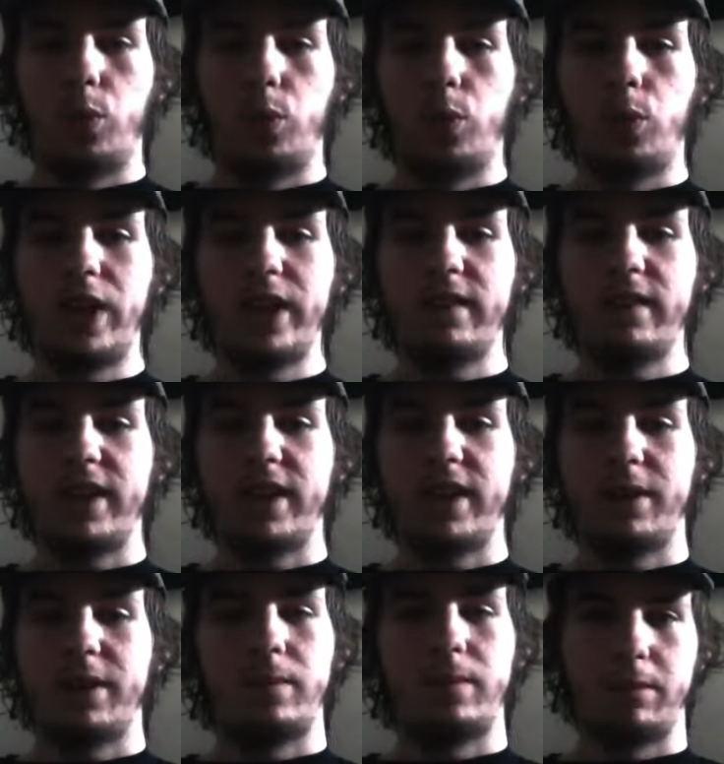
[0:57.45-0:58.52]
One of
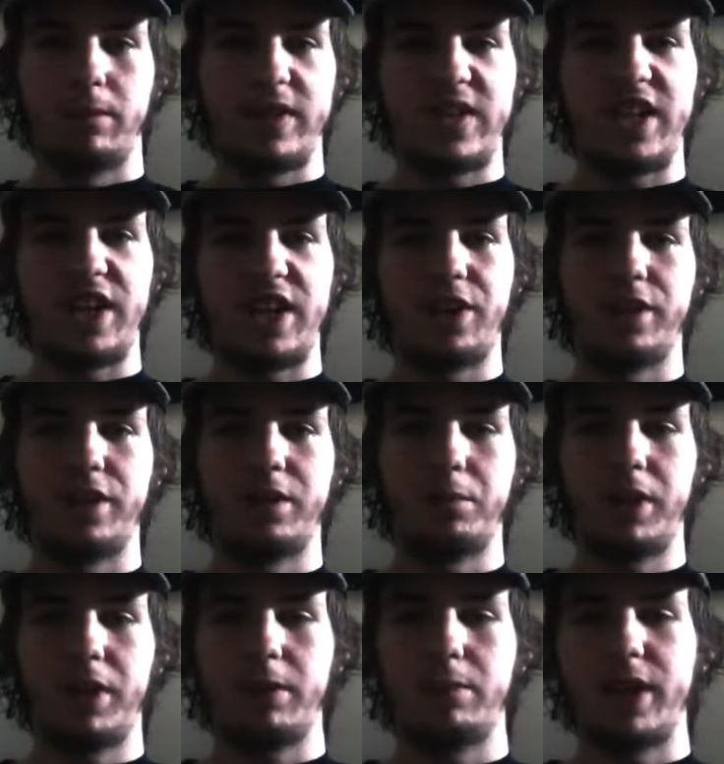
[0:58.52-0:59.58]
them, named Sarah,
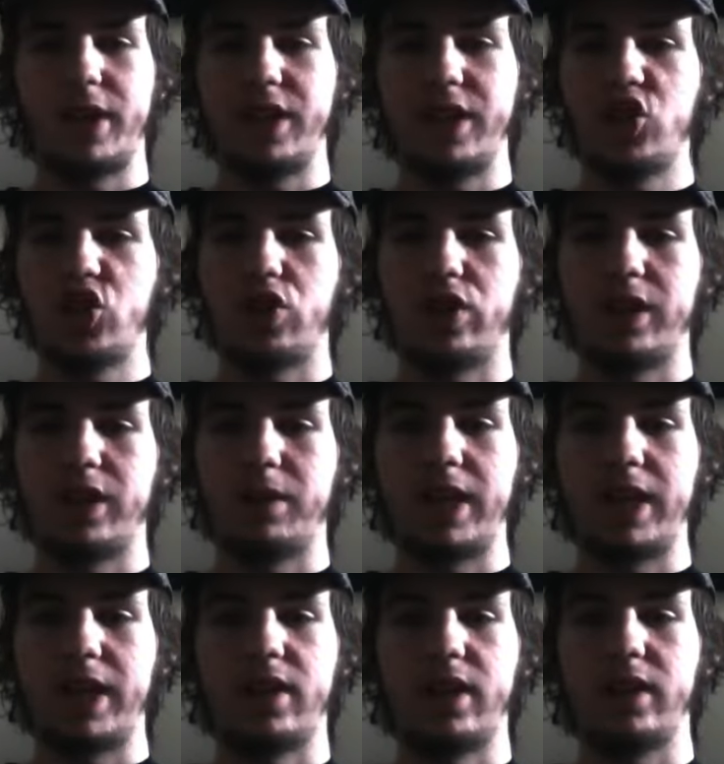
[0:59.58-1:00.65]
played by Shauna
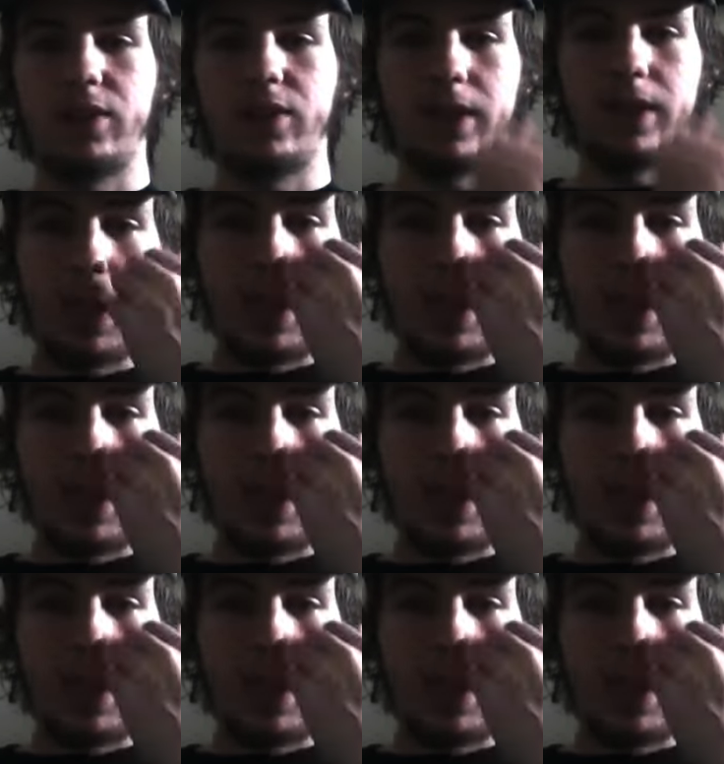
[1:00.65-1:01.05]
Macdonald